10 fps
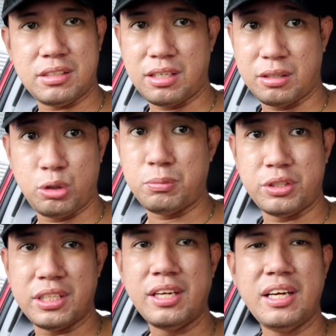
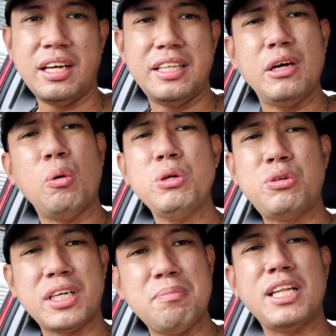groomers, they
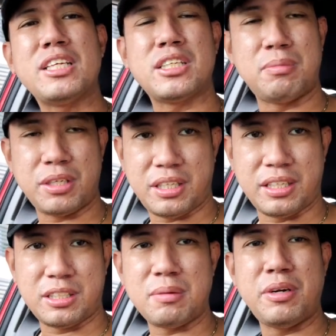always recommend a summer
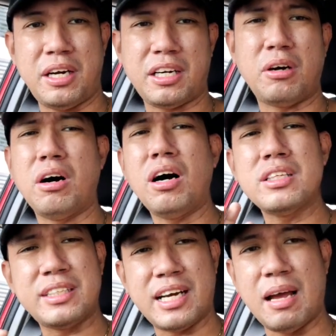cut, summer haircut
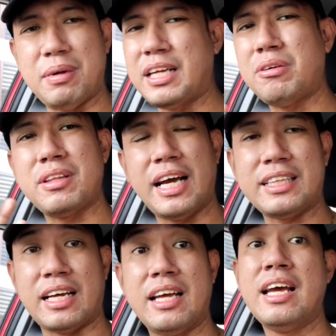all the time. And they don't
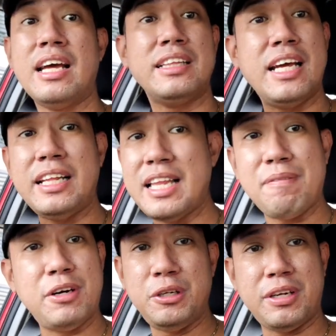like that. They
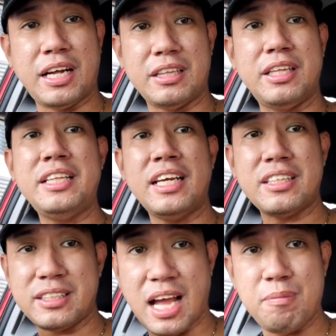never do that. They take
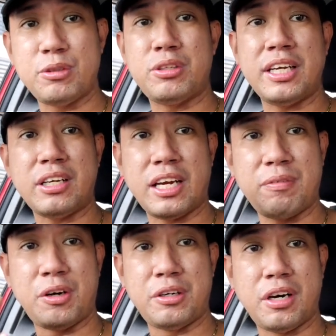the time to take care
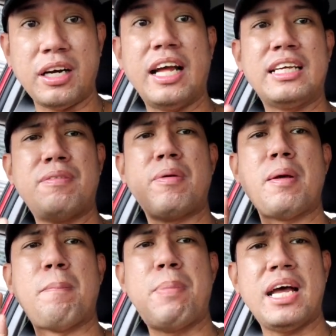of your dog and give them
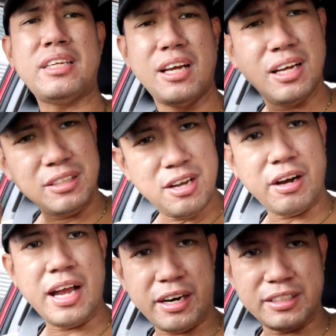the best
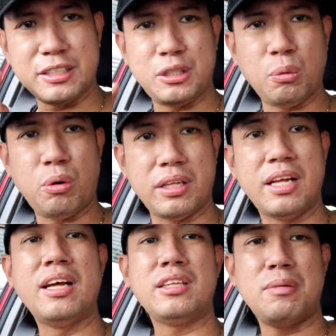dog haircut that you want
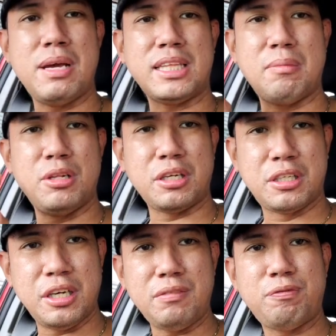to make them look
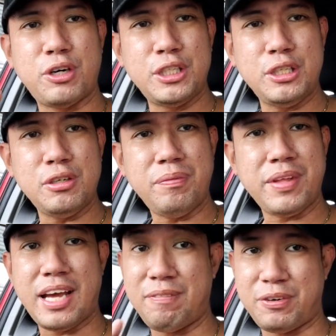good for you
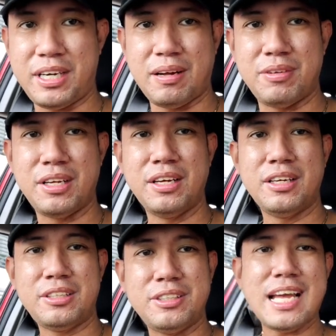and for them.
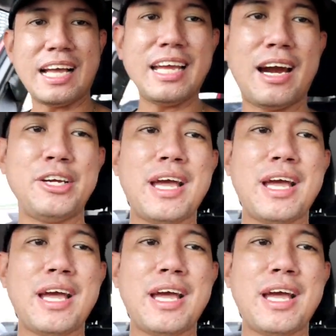So, Jackie, are